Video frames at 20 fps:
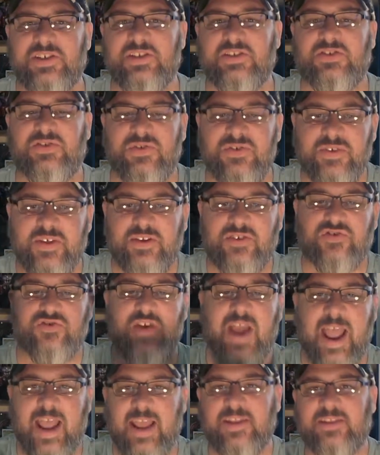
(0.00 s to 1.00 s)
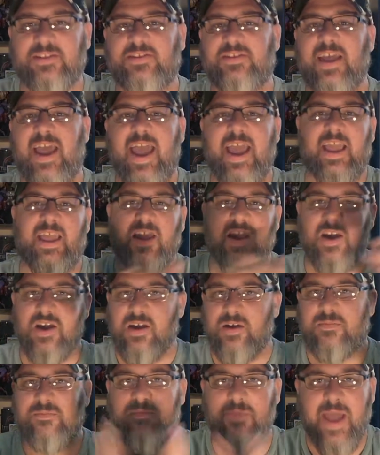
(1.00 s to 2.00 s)
to the Dragon's deck,
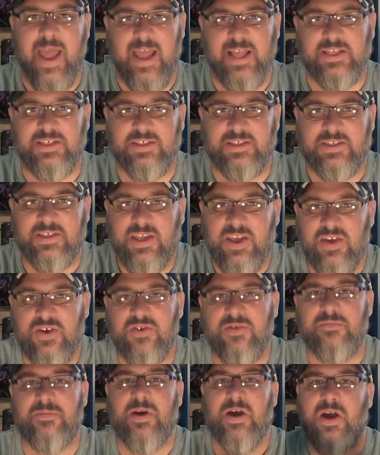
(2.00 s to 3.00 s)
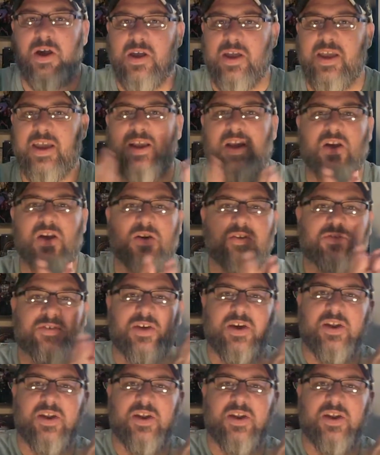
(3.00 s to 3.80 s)
Magic Cube. It goes good in